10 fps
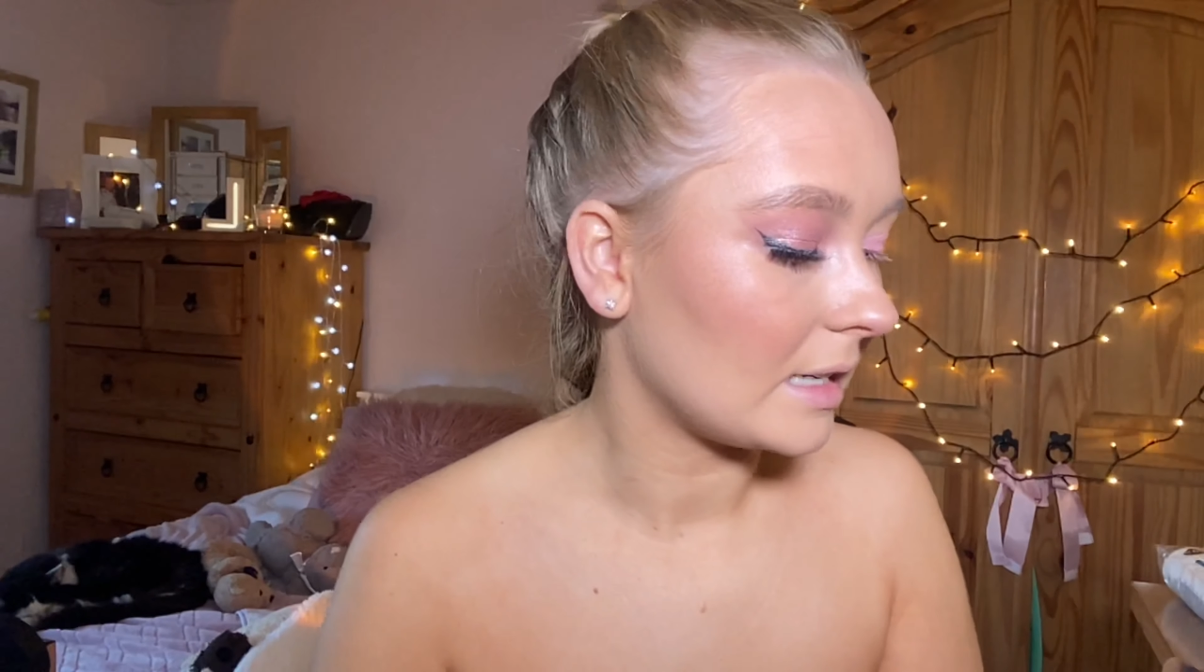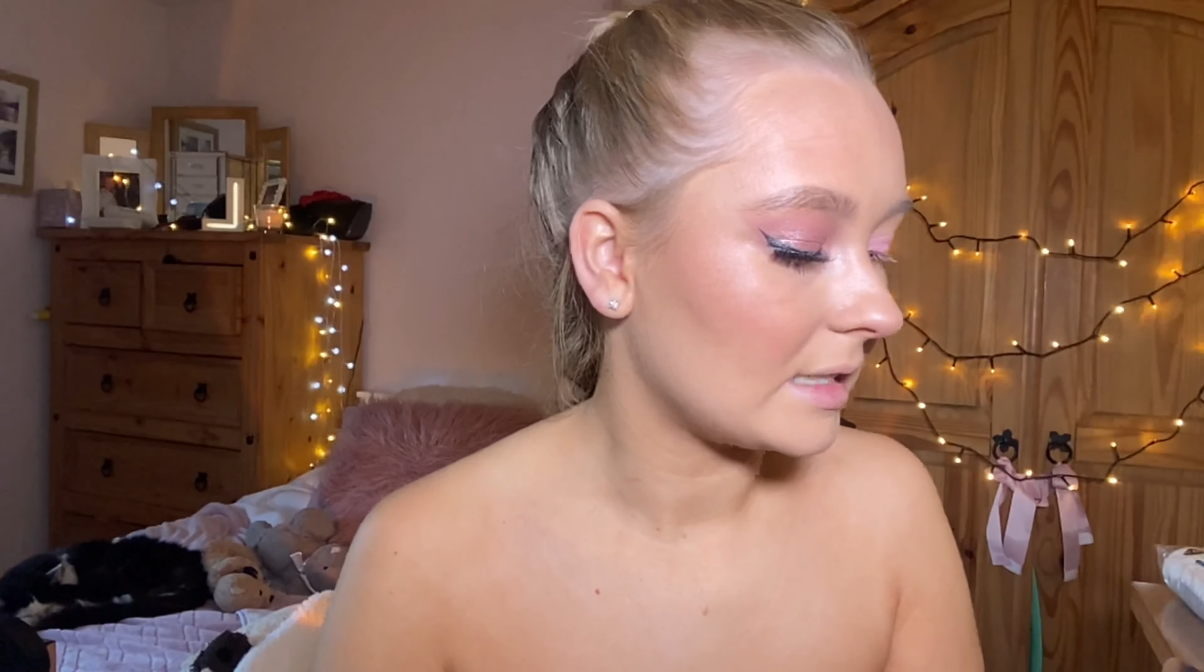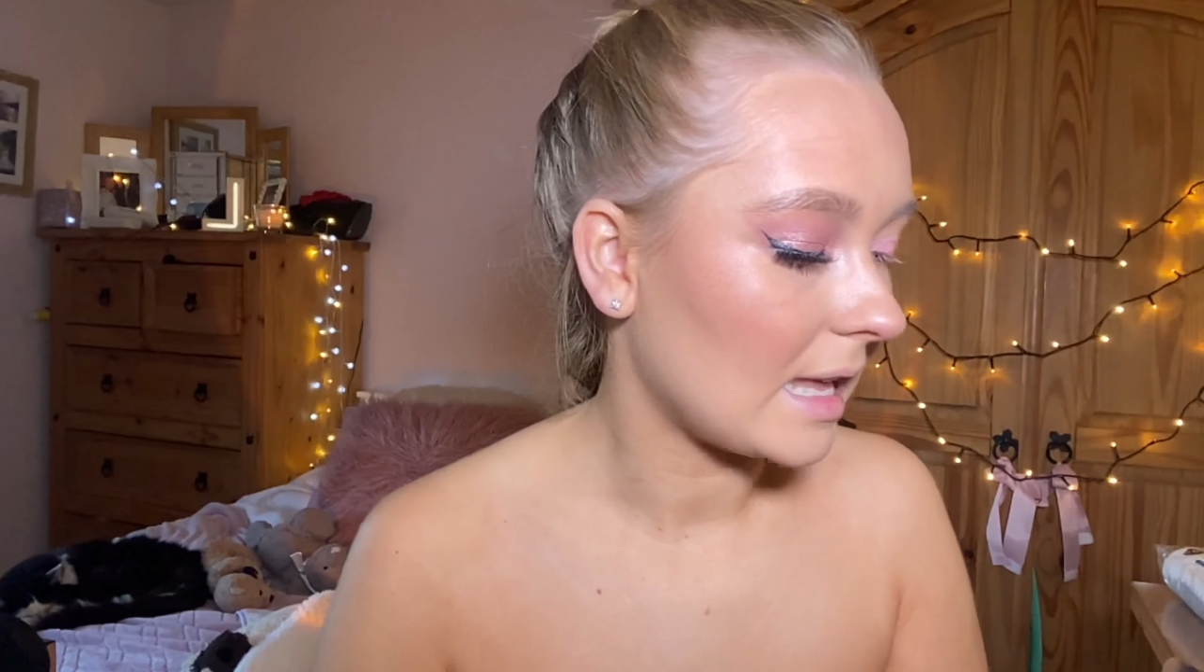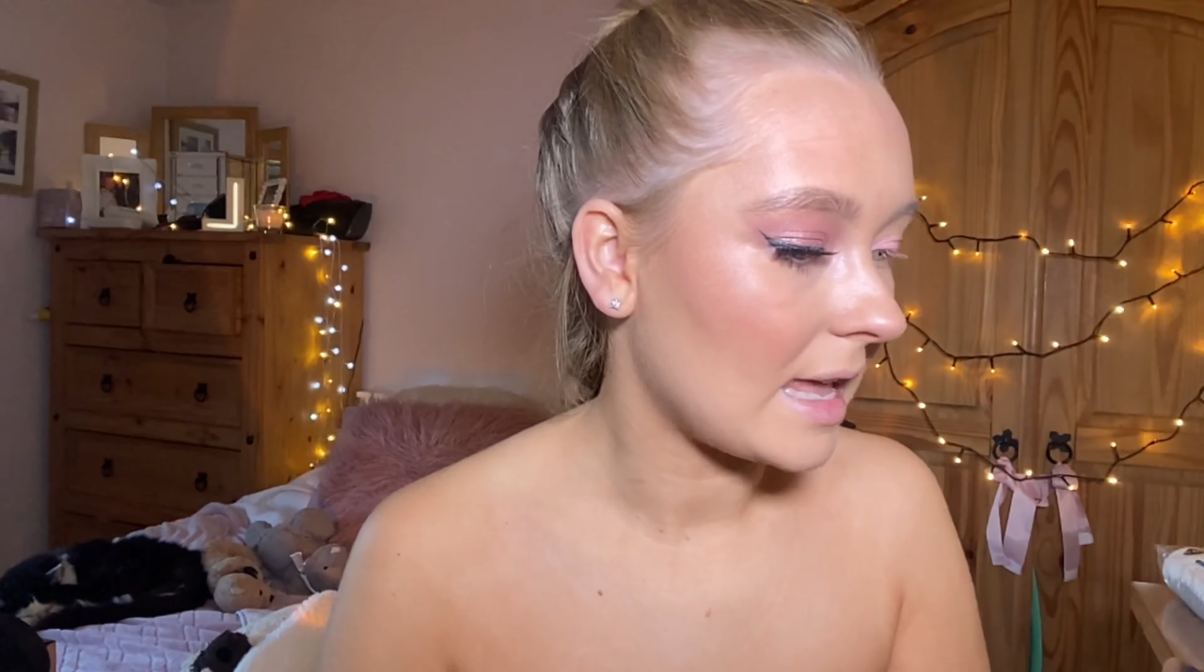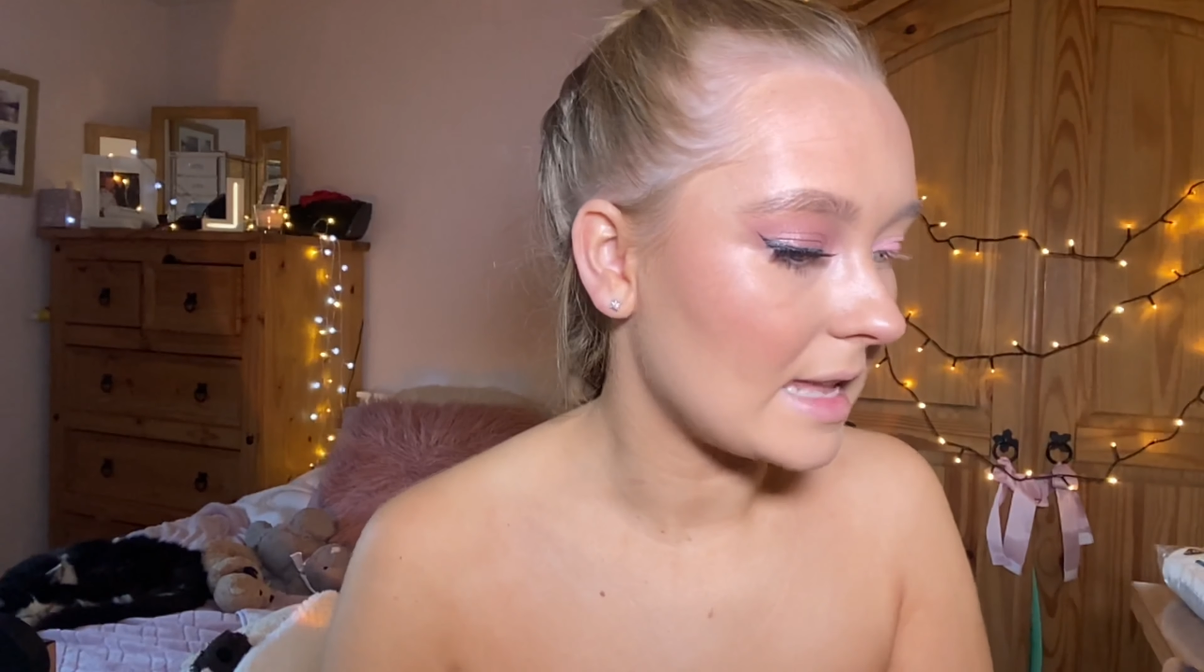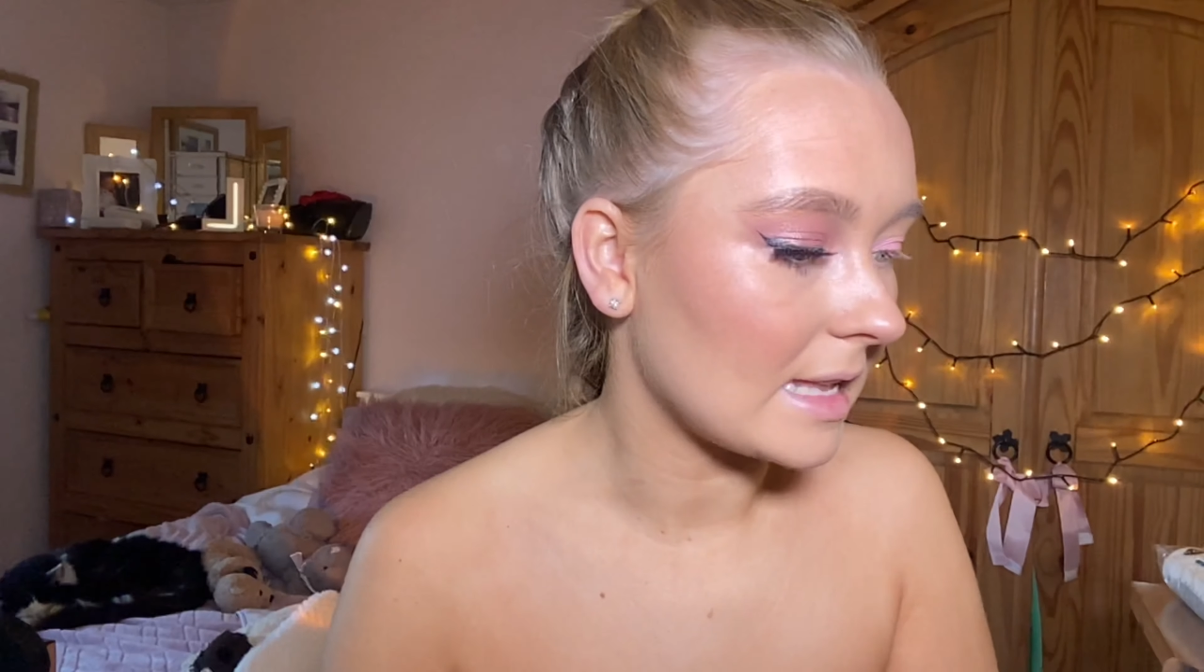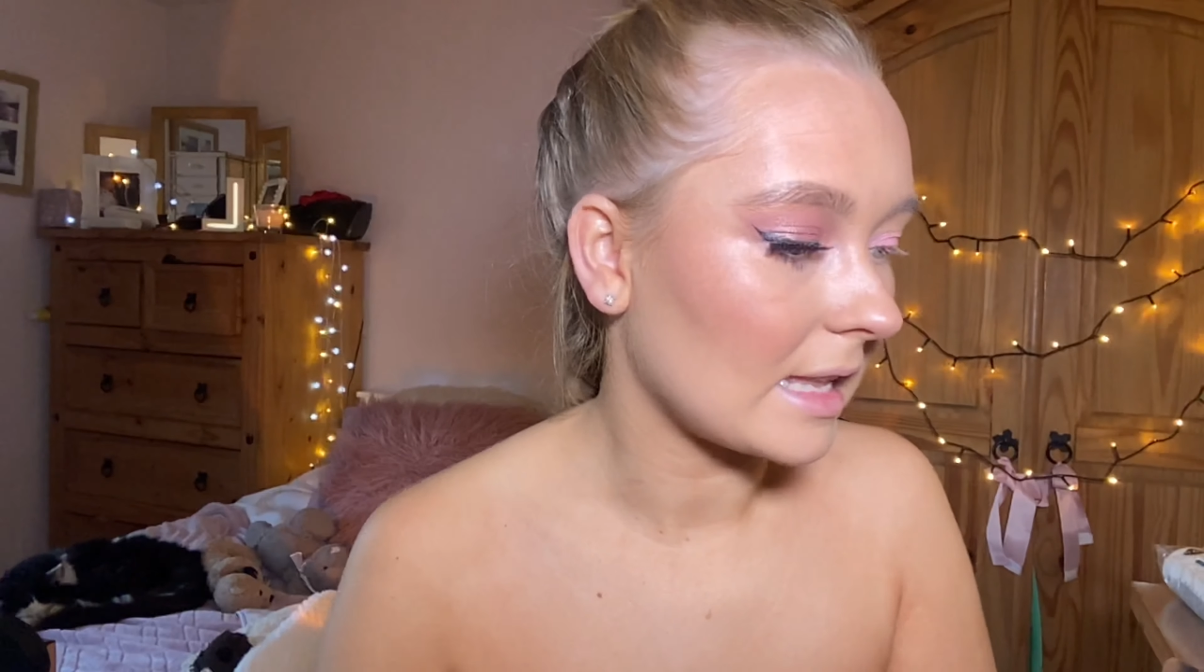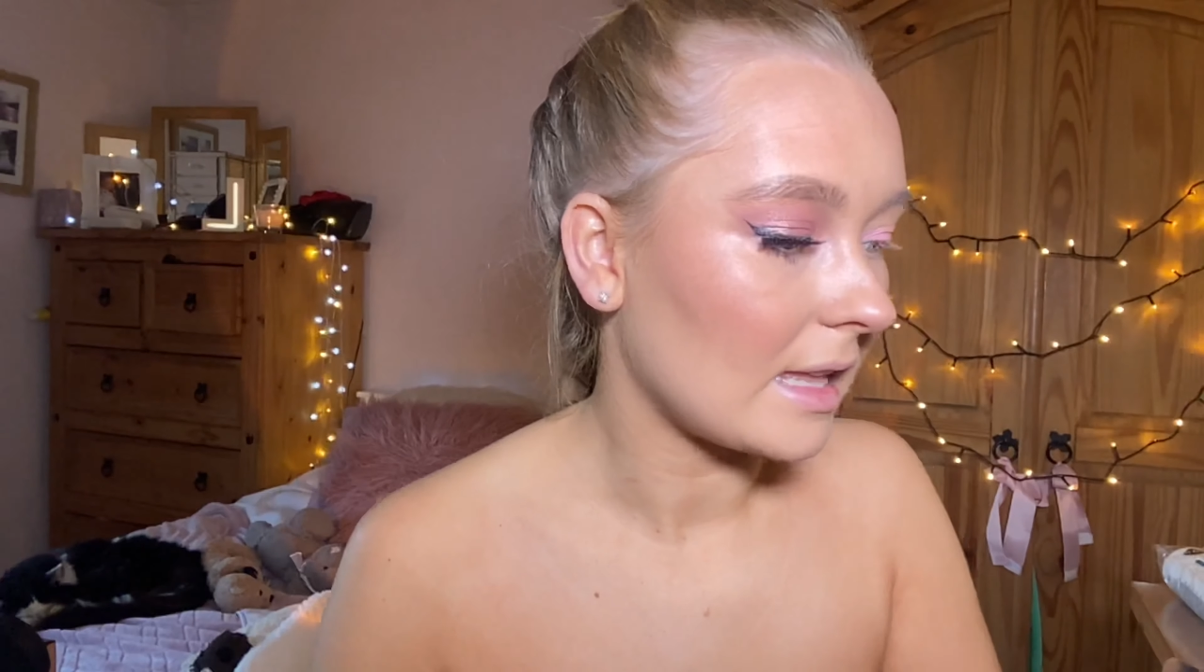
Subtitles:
take